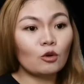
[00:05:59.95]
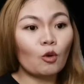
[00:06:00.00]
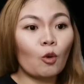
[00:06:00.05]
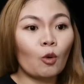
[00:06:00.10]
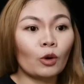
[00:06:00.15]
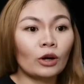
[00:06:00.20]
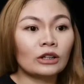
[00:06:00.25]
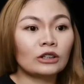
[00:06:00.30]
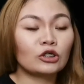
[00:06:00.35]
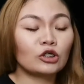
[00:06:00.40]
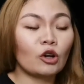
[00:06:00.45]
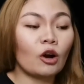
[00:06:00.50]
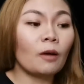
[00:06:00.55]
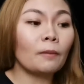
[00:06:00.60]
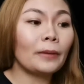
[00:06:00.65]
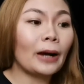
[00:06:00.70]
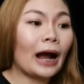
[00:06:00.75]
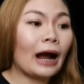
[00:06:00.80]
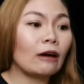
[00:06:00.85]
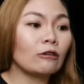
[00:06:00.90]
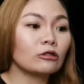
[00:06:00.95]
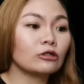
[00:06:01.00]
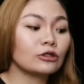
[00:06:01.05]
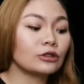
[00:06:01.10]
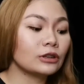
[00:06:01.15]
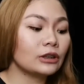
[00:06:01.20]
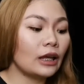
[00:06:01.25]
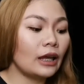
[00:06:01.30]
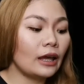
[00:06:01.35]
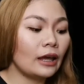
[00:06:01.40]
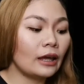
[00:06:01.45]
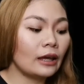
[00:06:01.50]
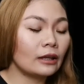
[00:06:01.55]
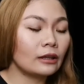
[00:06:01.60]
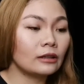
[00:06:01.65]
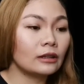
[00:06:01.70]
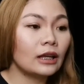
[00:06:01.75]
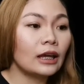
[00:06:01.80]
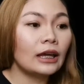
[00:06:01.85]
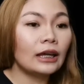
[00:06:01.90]
or dropouts.
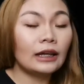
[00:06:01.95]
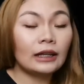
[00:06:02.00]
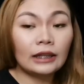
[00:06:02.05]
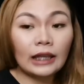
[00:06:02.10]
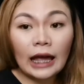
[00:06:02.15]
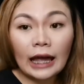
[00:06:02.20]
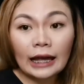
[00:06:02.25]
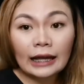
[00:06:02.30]
And it